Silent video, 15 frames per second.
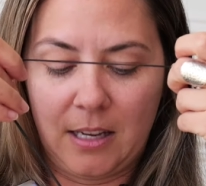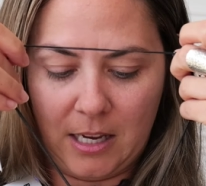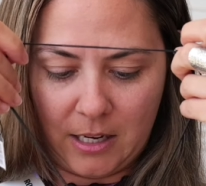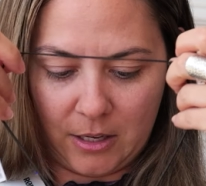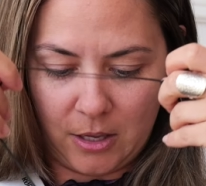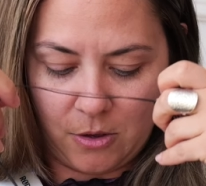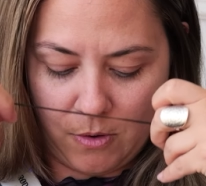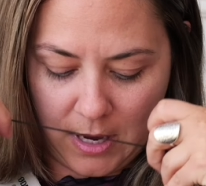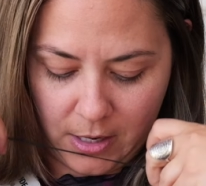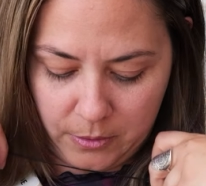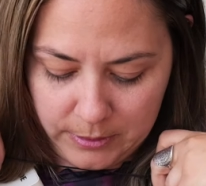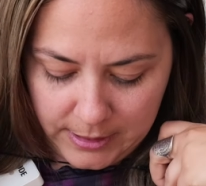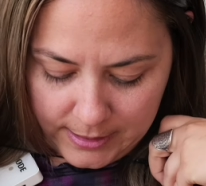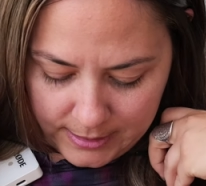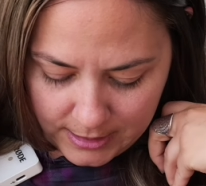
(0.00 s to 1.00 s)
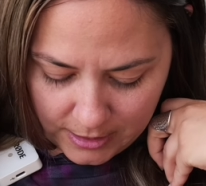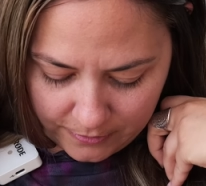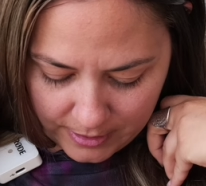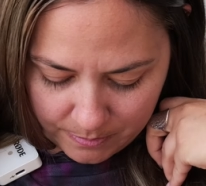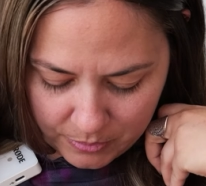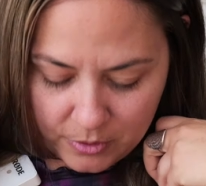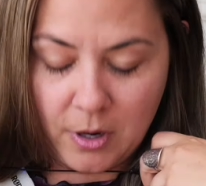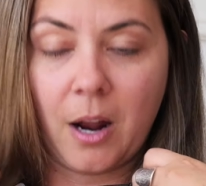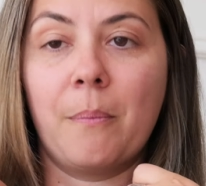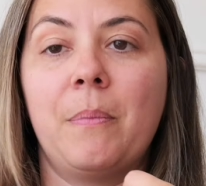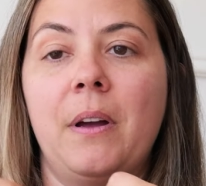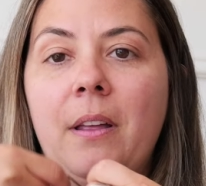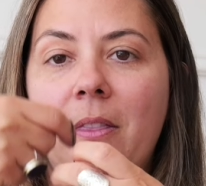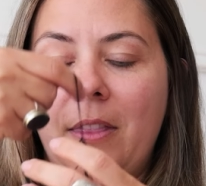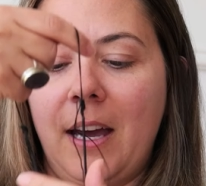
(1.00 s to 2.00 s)
You can't really see if I put it on,
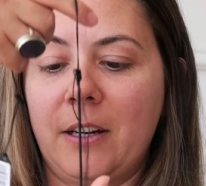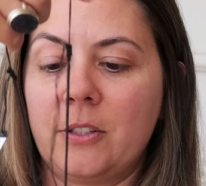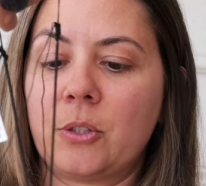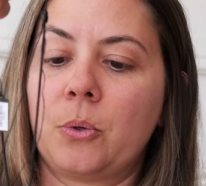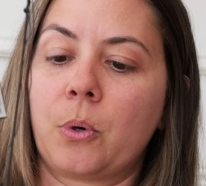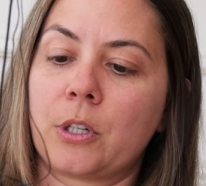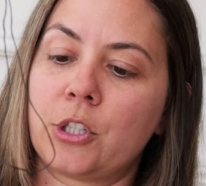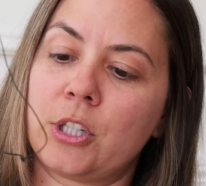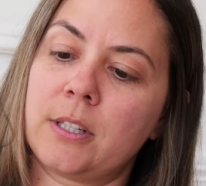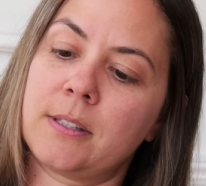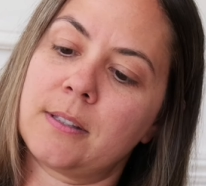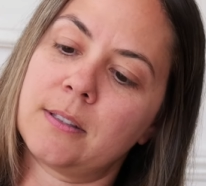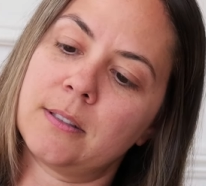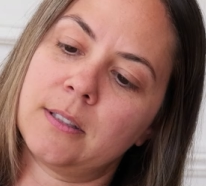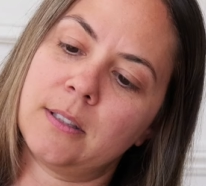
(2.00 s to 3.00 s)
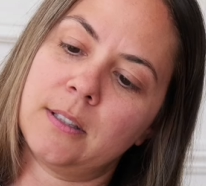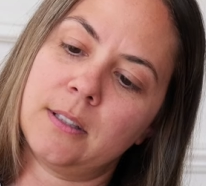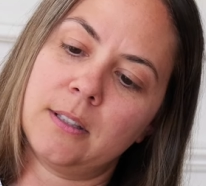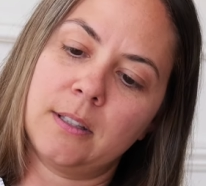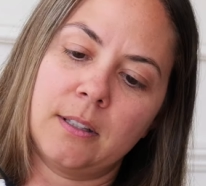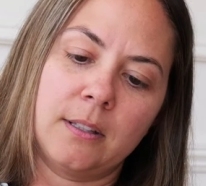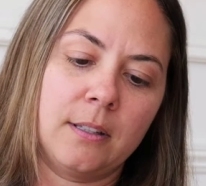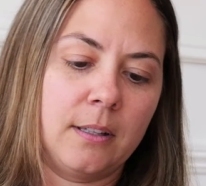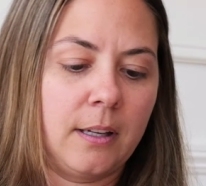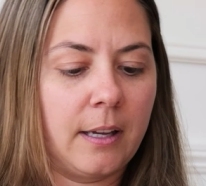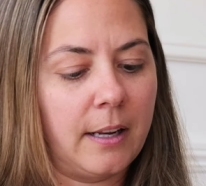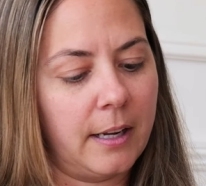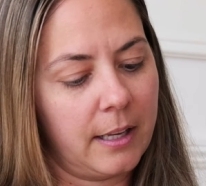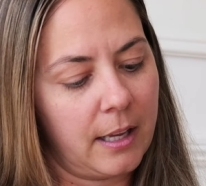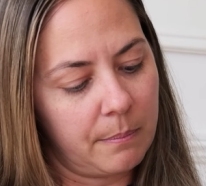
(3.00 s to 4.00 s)
but that is gorgeous.
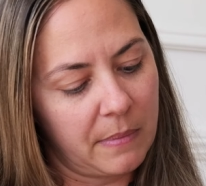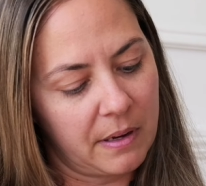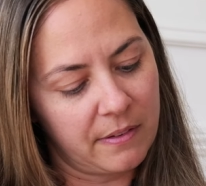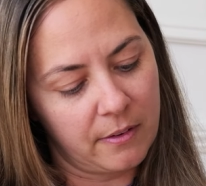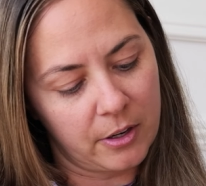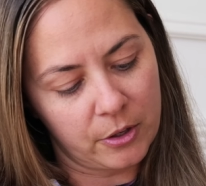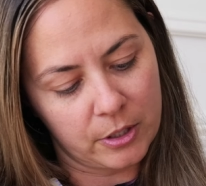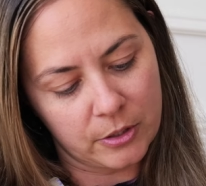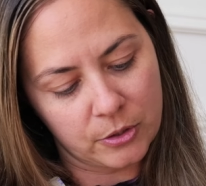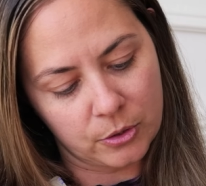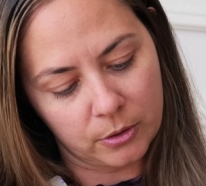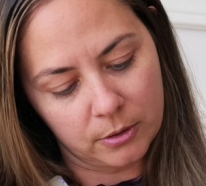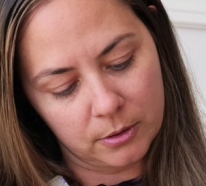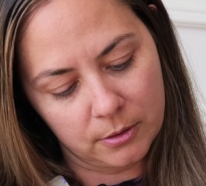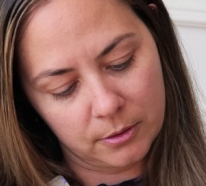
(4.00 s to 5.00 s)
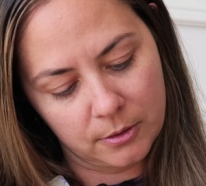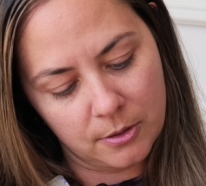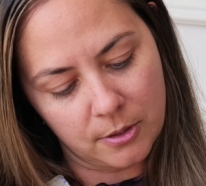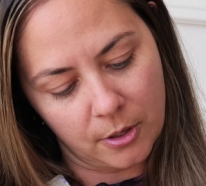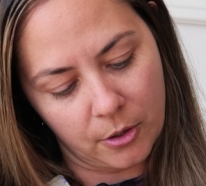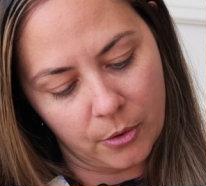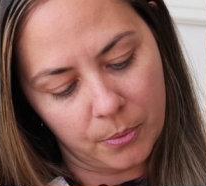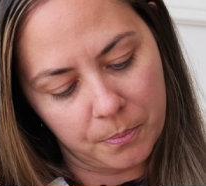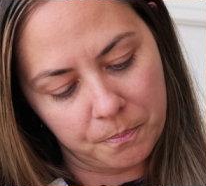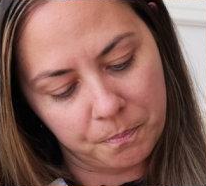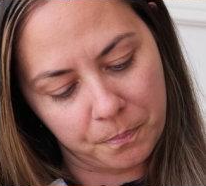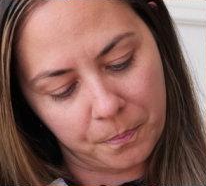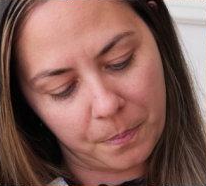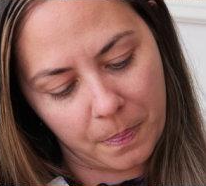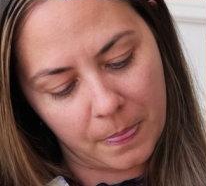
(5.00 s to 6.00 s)
And again, my favorite crystal. So
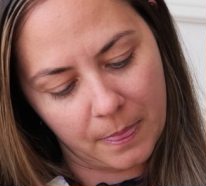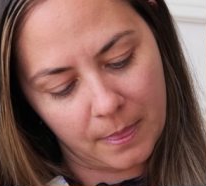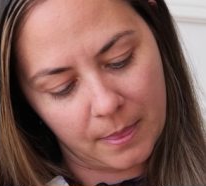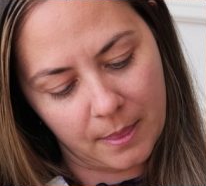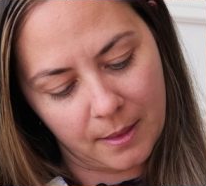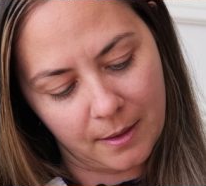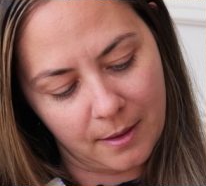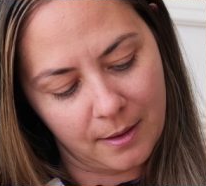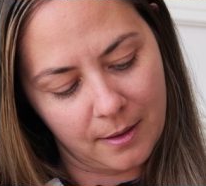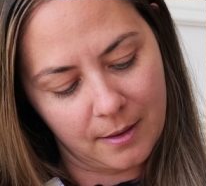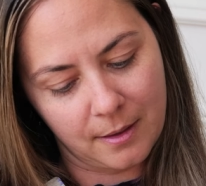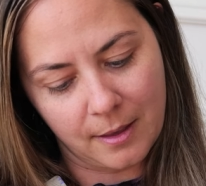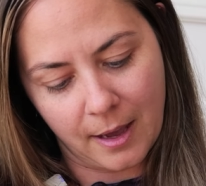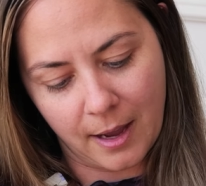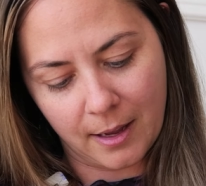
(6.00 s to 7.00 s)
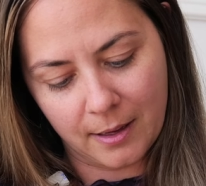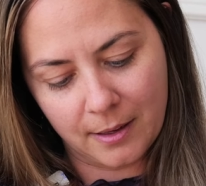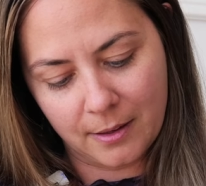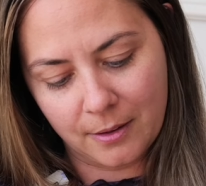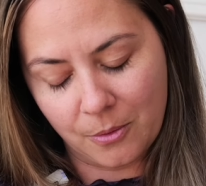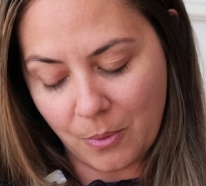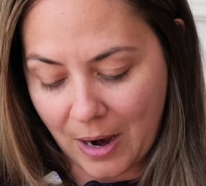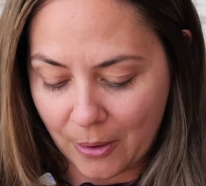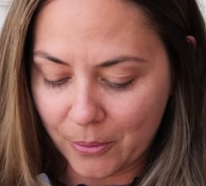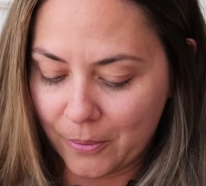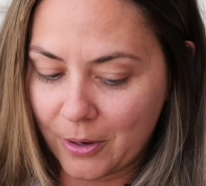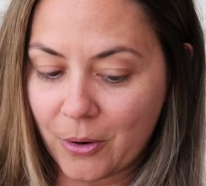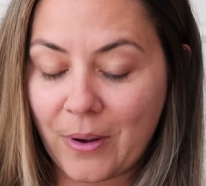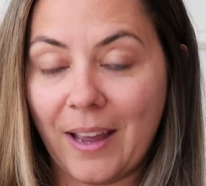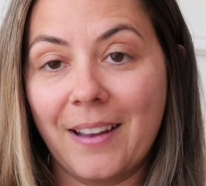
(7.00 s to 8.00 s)
yeah, wow,
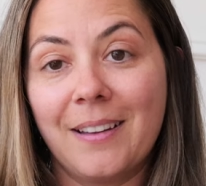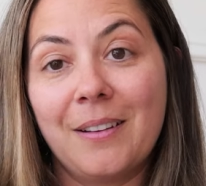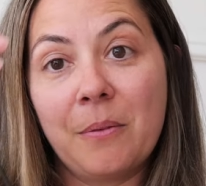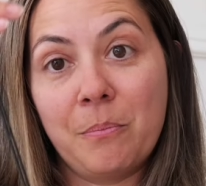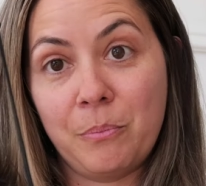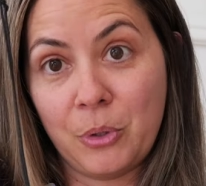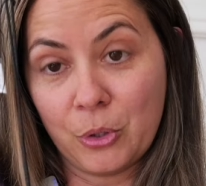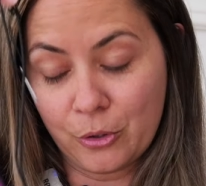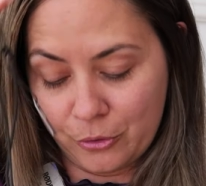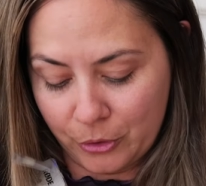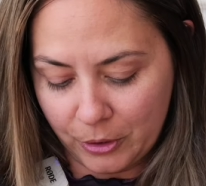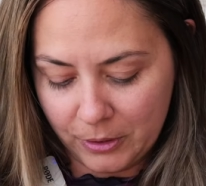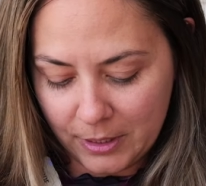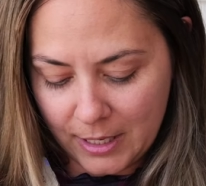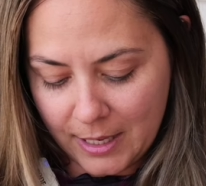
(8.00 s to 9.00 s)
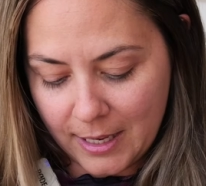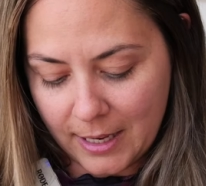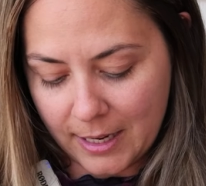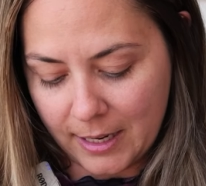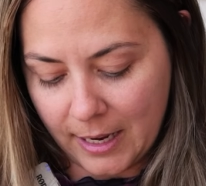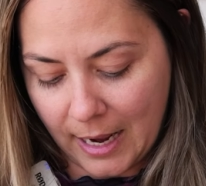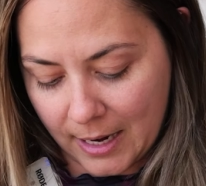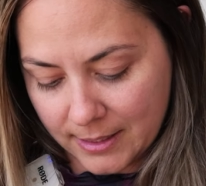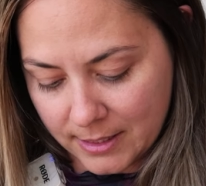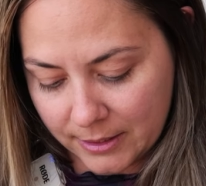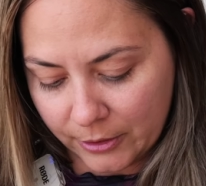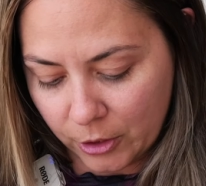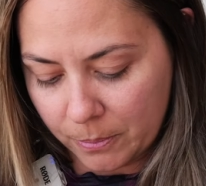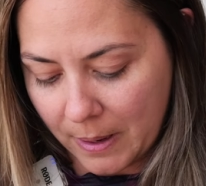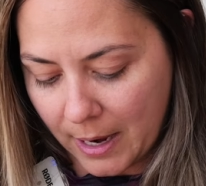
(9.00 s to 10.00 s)
okay, beautiful. And it has the
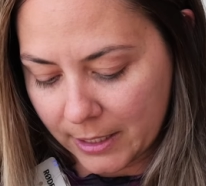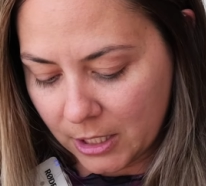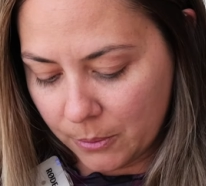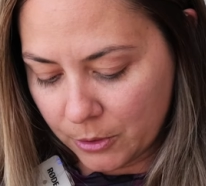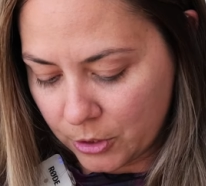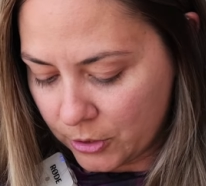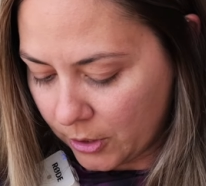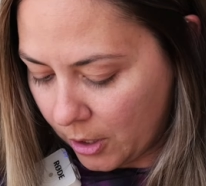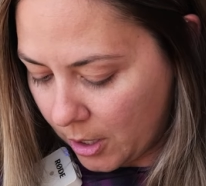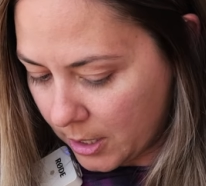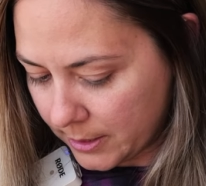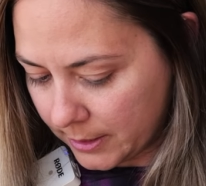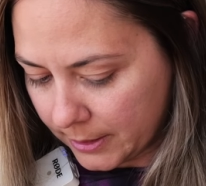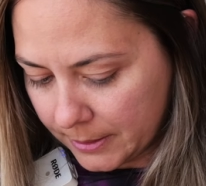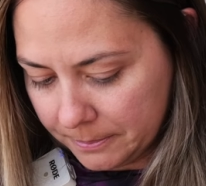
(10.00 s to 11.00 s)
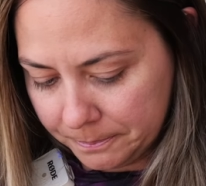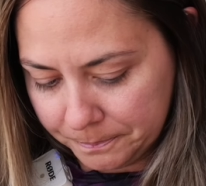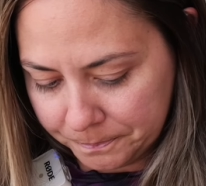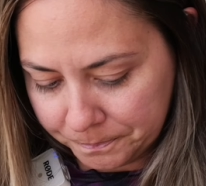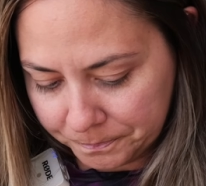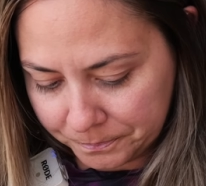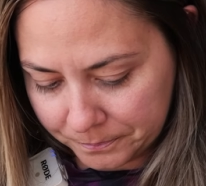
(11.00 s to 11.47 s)
little baggie, which is awesome.